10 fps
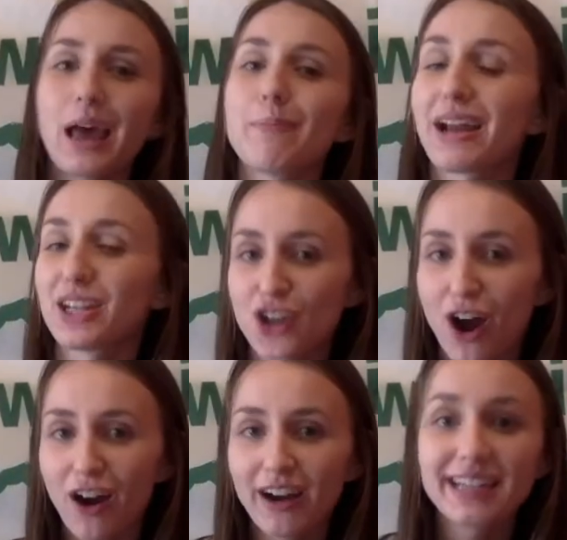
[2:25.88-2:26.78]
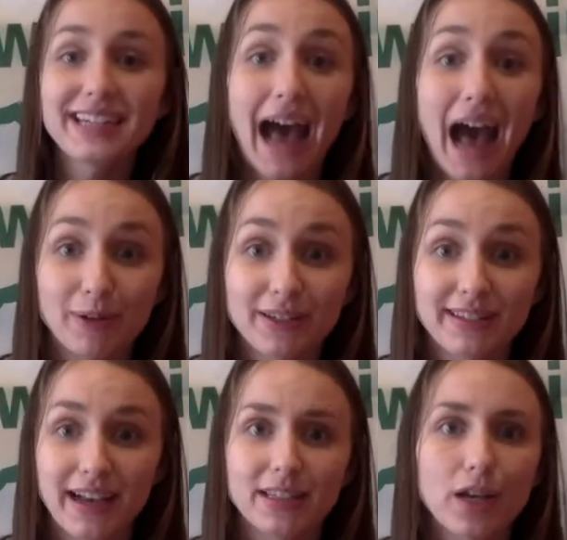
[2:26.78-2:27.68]
My jar and apple
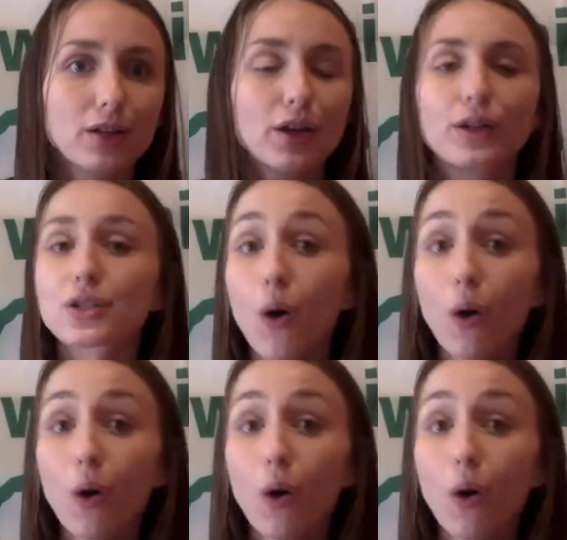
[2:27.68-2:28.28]
slice look